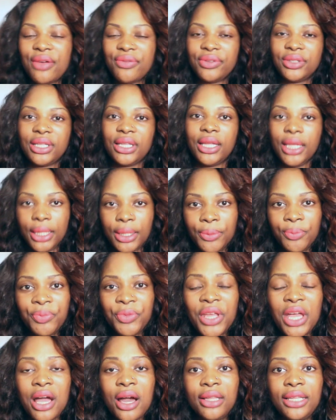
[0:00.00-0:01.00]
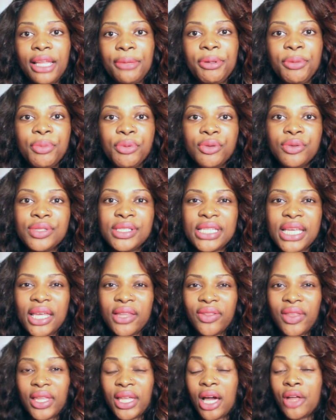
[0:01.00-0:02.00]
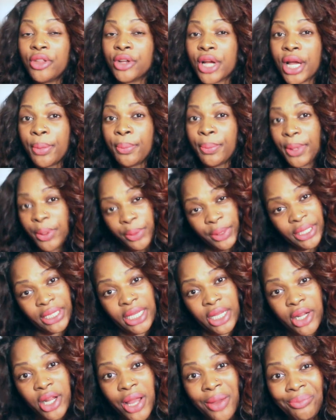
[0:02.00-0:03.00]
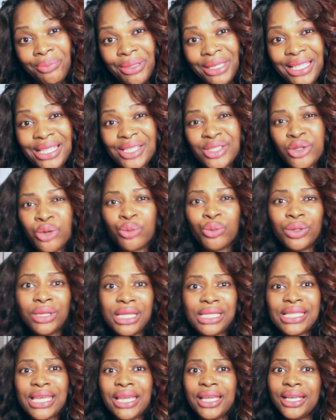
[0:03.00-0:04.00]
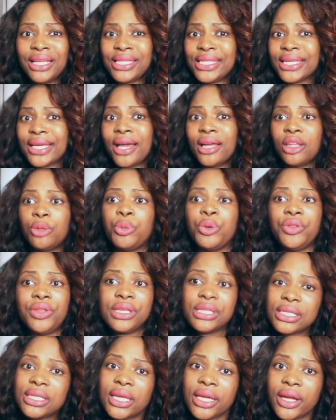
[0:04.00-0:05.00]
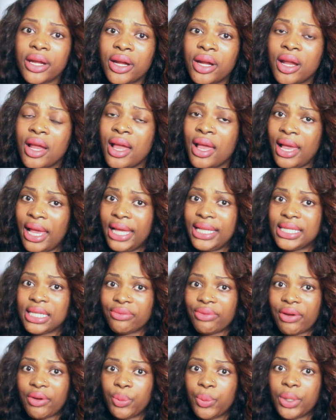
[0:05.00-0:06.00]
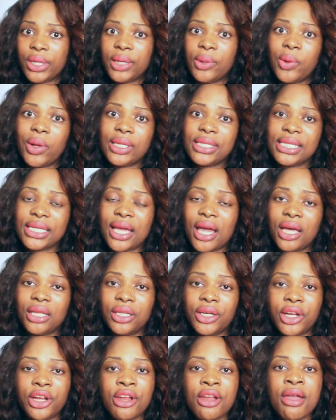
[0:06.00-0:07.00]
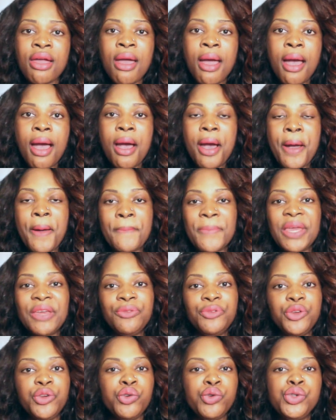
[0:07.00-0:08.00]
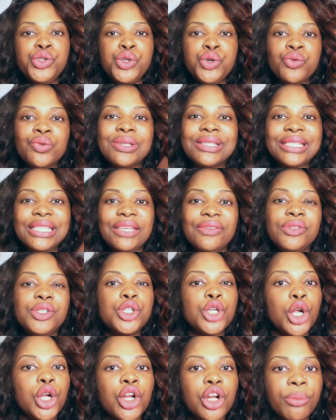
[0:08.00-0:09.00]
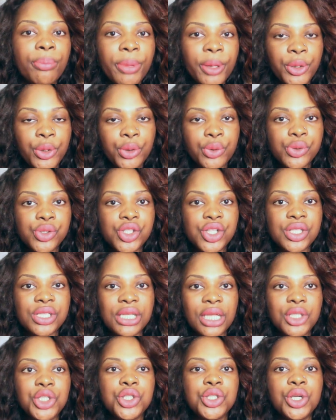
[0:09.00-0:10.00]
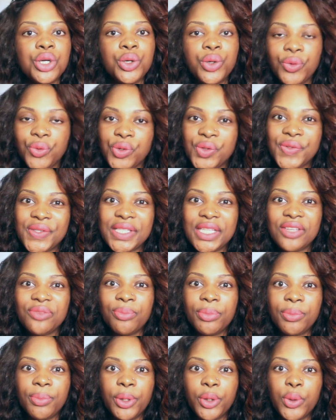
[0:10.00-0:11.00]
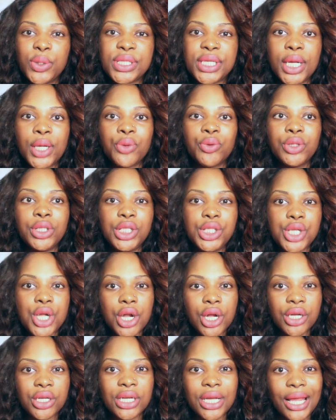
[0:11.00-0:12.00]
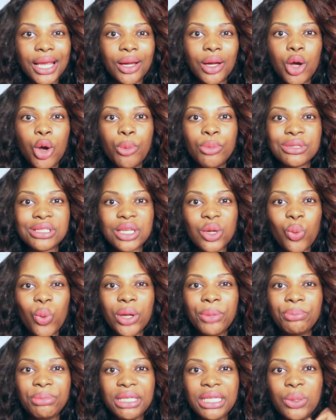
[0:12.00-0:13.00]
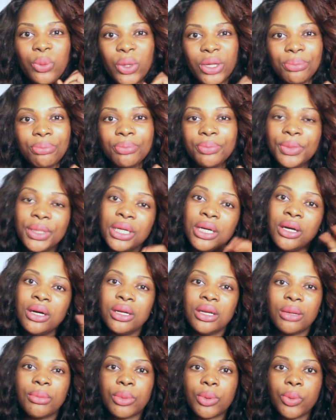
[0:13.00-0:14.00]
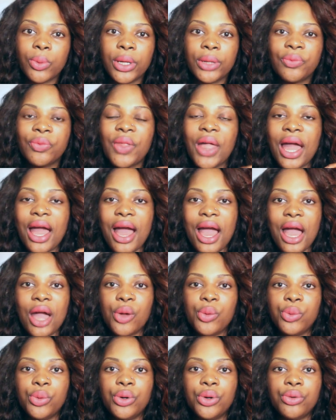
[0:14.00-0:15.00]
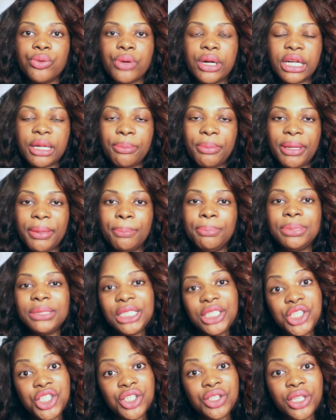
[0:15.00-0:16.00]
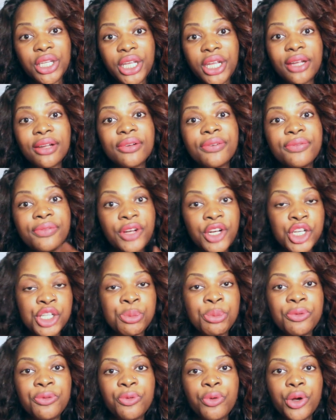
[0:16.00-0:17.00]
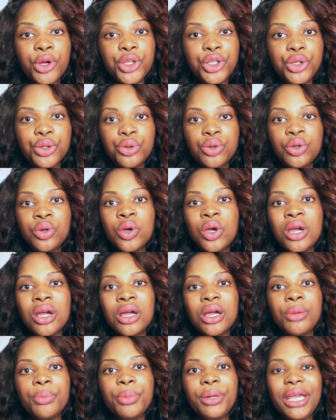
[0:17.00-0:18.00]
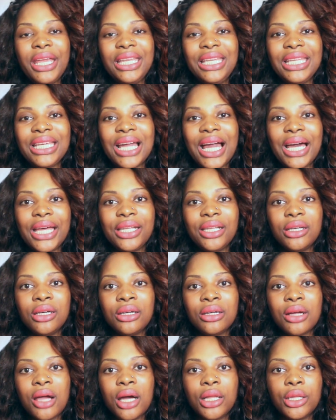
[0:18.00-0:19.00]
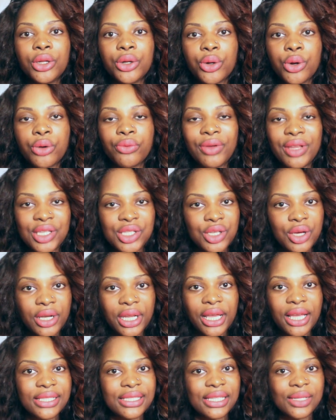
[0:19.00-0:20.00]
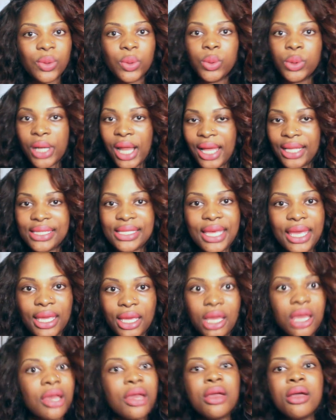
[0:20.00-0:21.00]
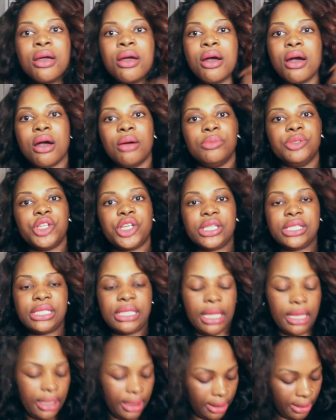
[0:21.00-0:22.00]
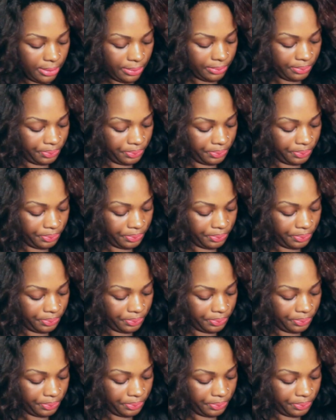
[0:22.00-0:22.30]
I feel like a lot of people have said that other Cambodian hair companies don't really take it to color, but this hair, it took very well to color. Um, if you do receive darker bundles, just to let you know, if you receive bundles that are really dark, like a, almost a 1B, one number one, I will recommend bleaching the hair first before you put any kind of color or rinse on it because it will not take. Um, just like